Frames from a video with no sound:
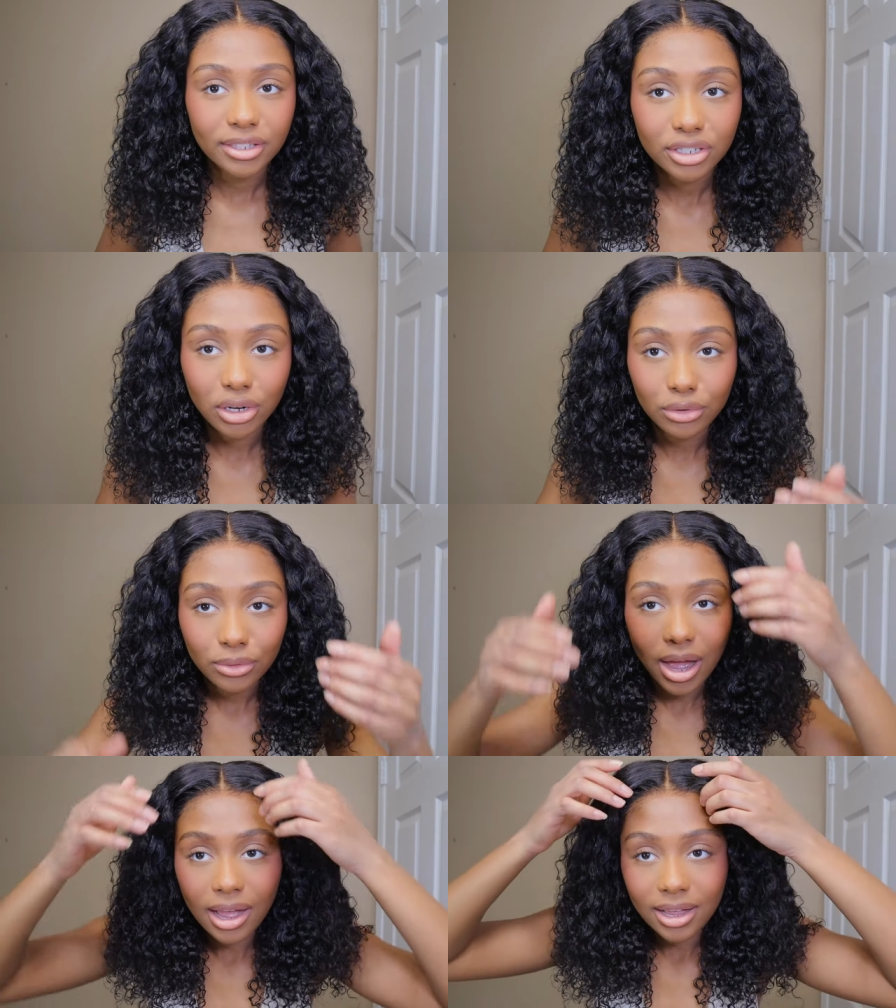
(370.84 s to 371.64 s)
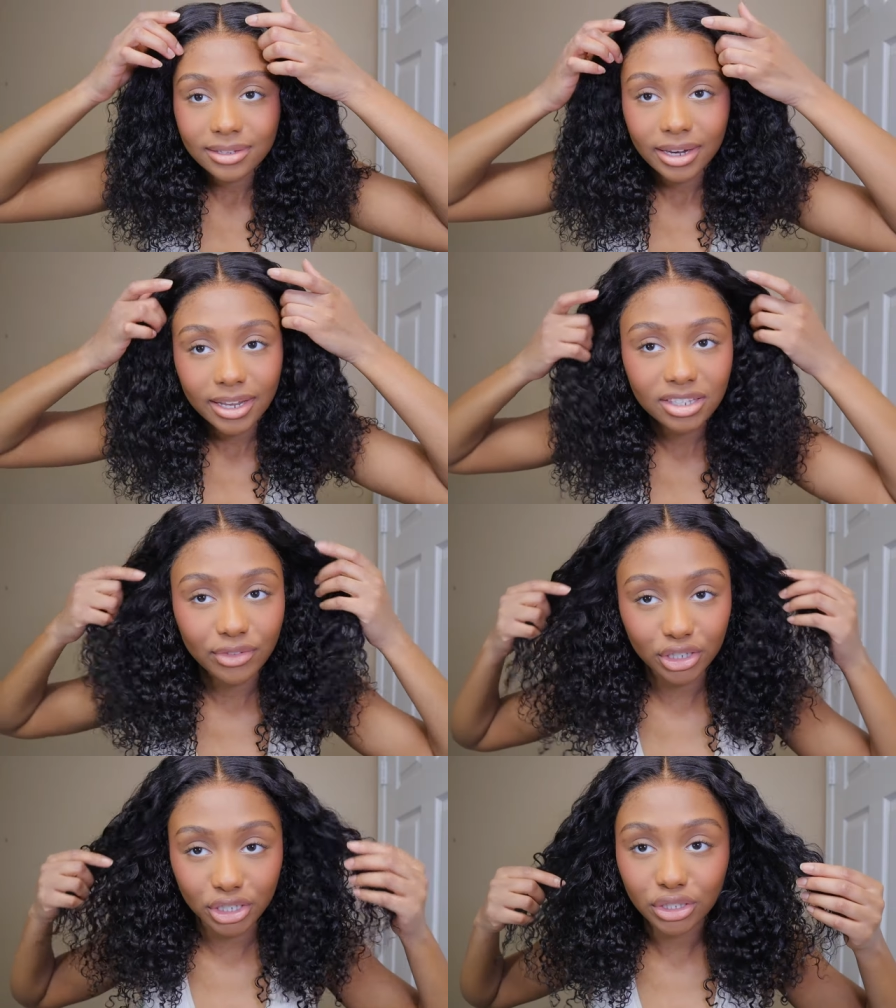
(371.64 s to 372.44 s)
to show you guys that it's
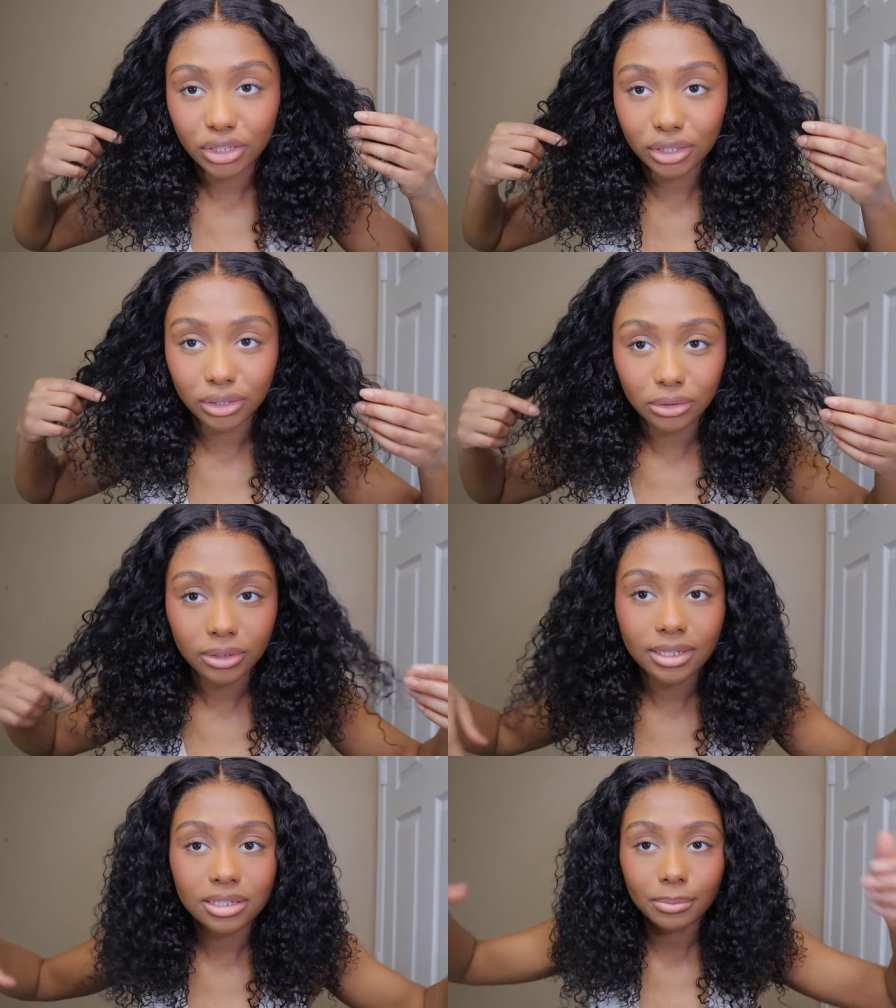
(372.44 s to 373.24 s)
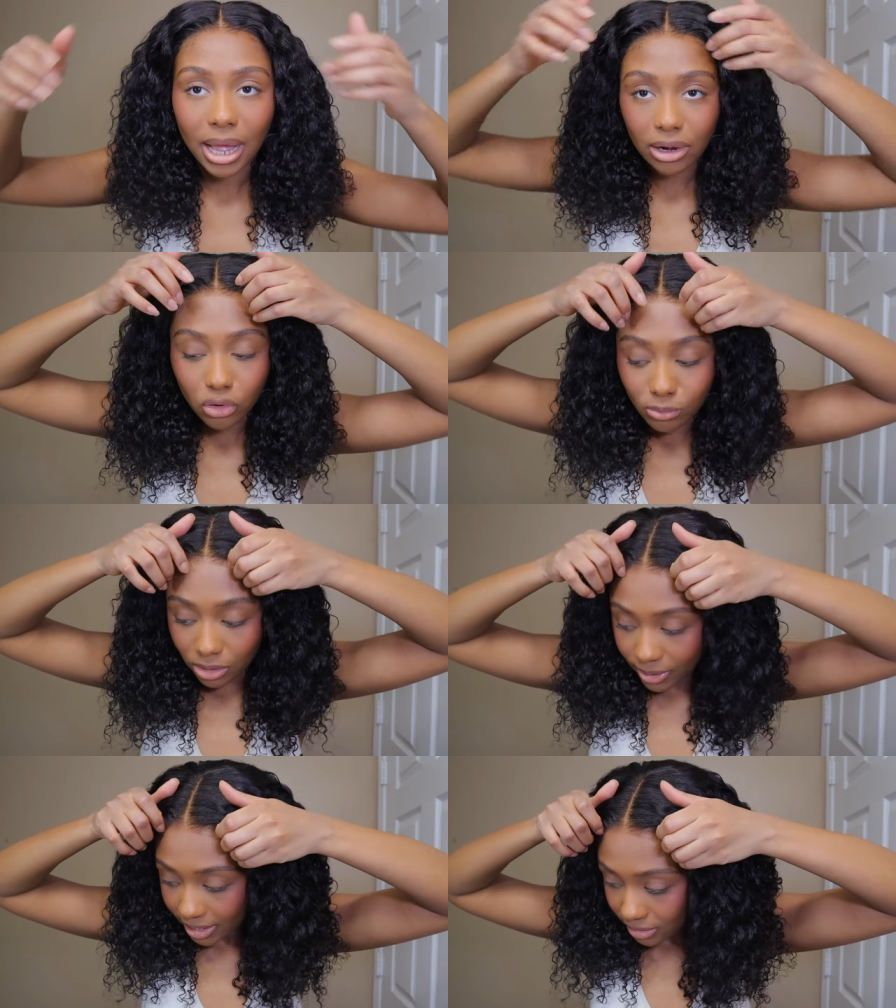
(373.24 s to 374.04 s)
for sure glueless but i don't know where
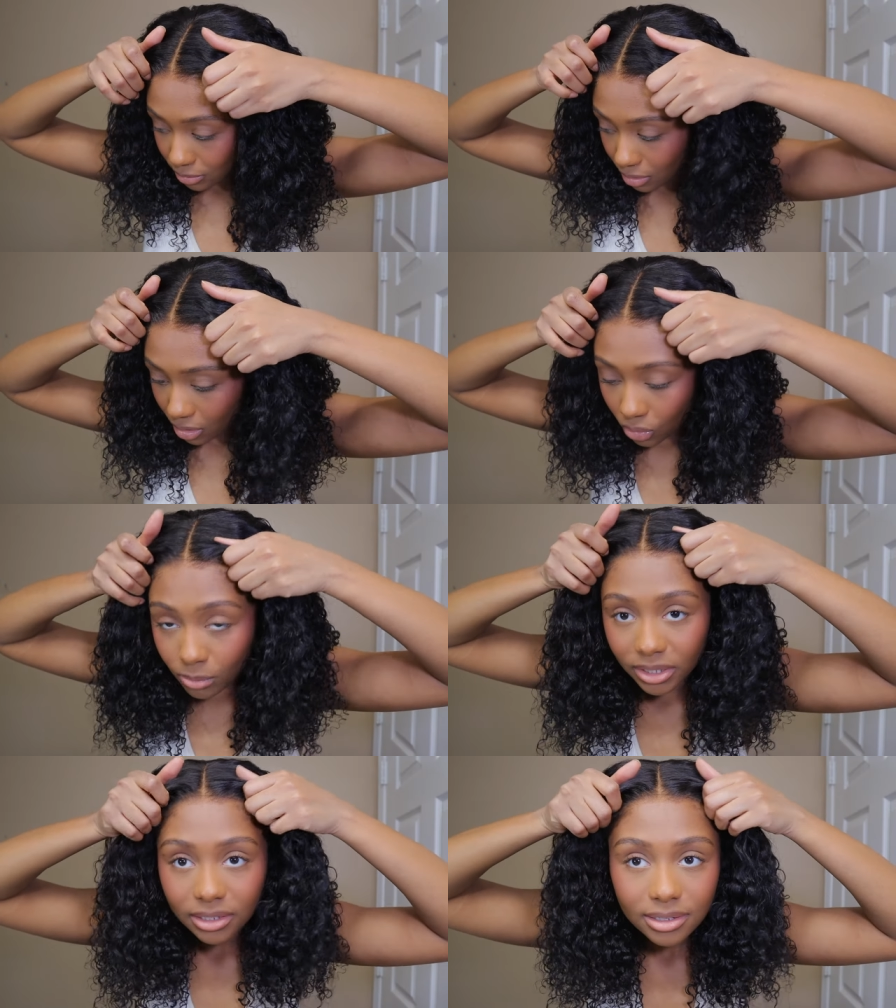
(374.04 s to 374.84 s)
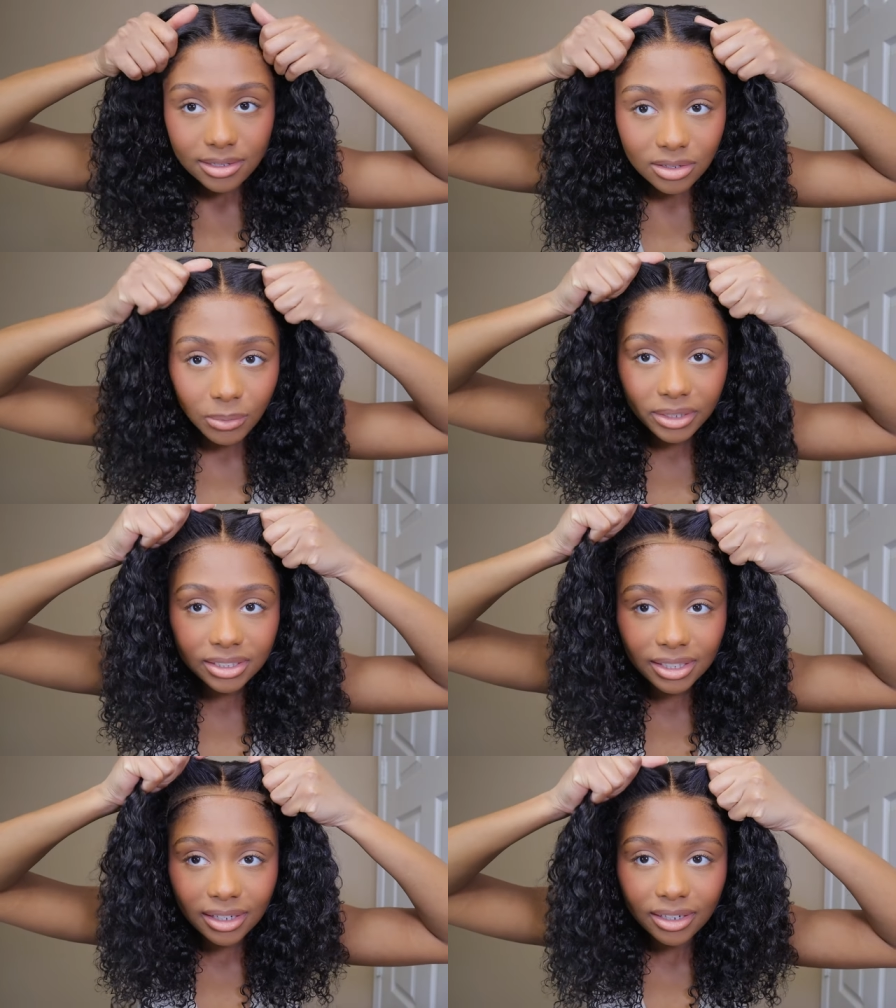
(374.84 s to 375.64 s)
my rat tail comb is so we're
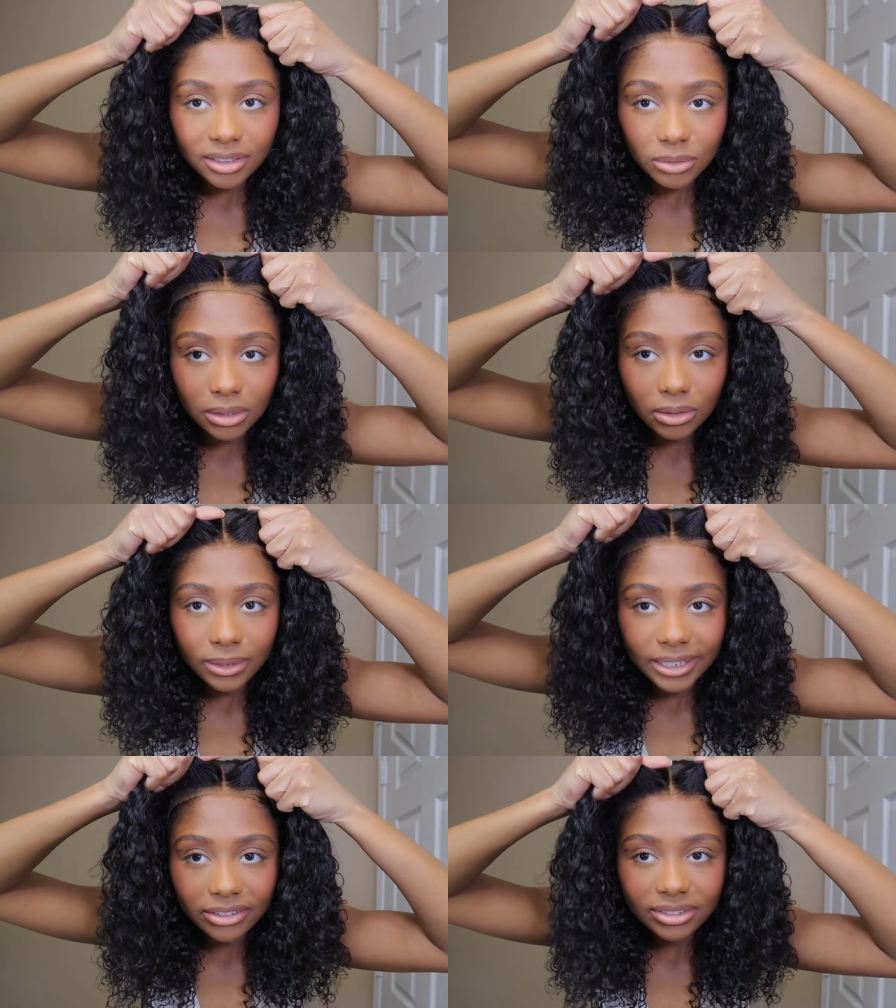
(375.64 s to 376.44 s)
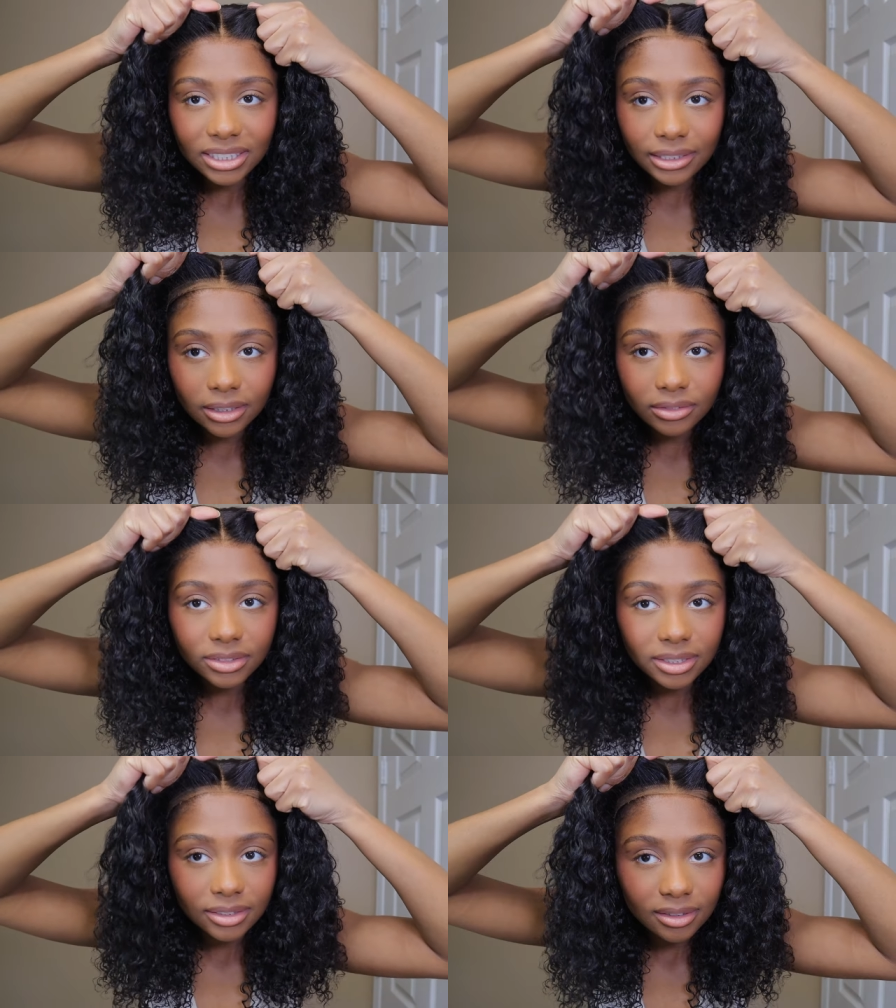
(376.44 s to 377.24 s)
just gonna do a little lifty
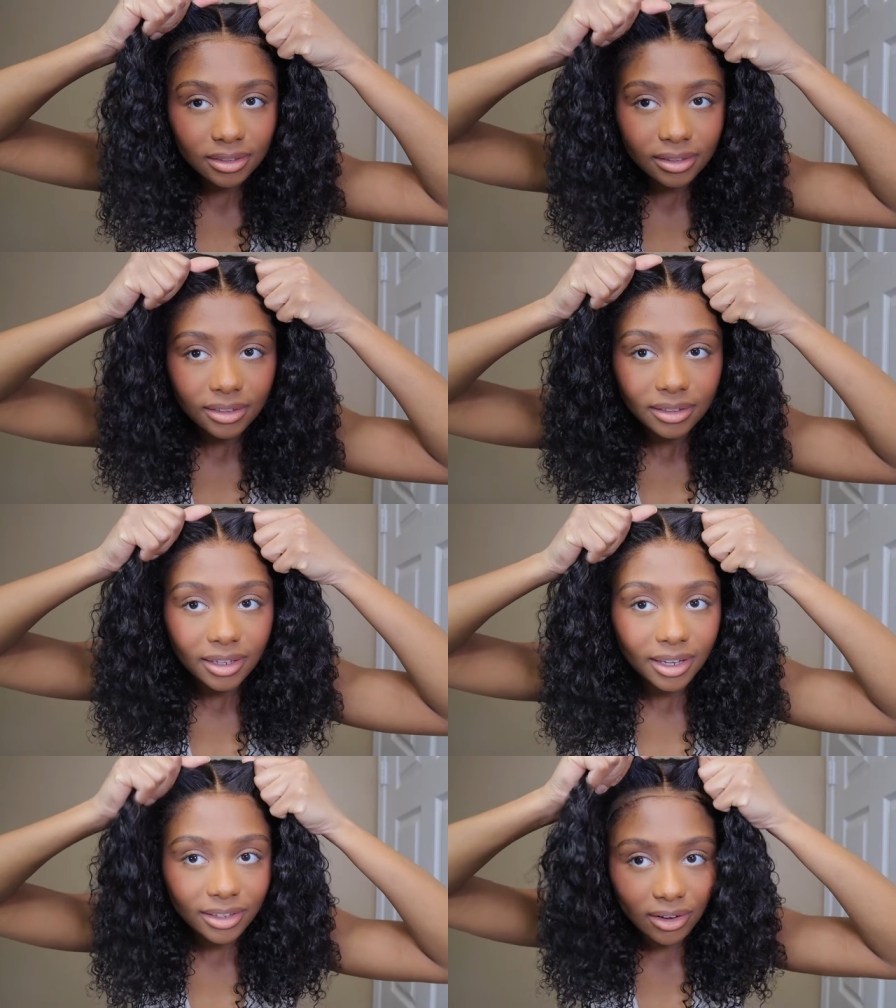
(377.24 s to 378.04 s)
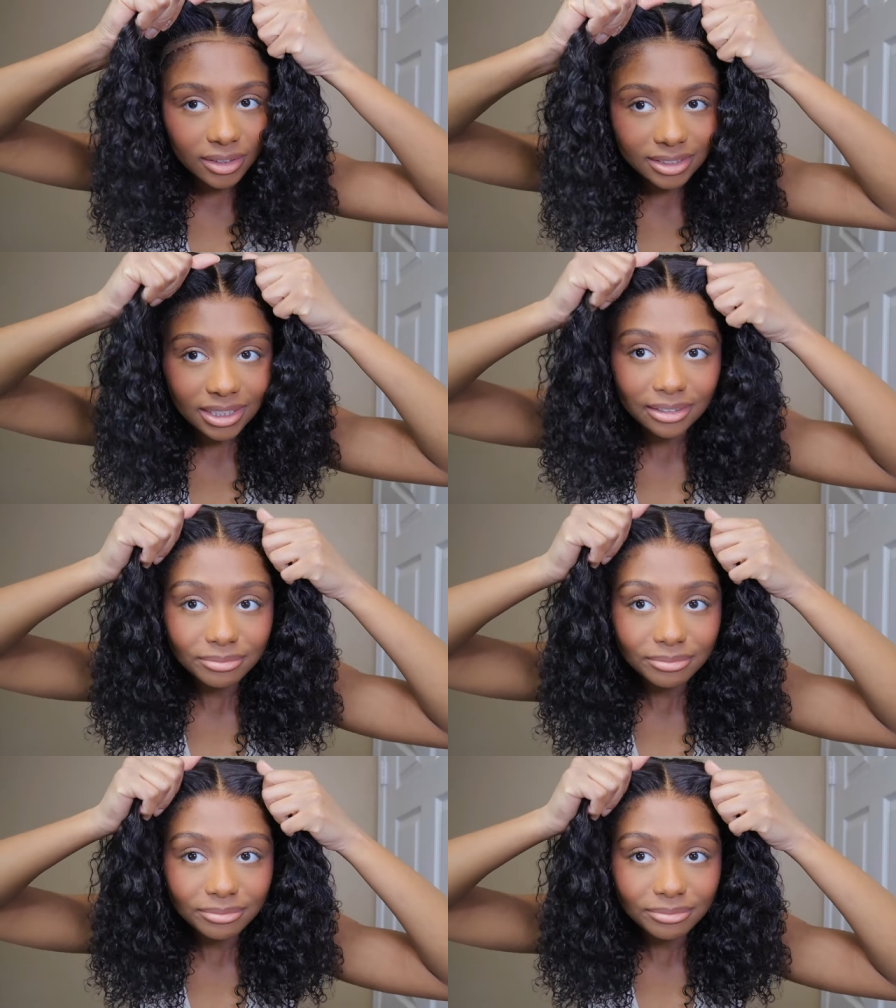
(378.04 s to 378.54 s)
lift and y'all see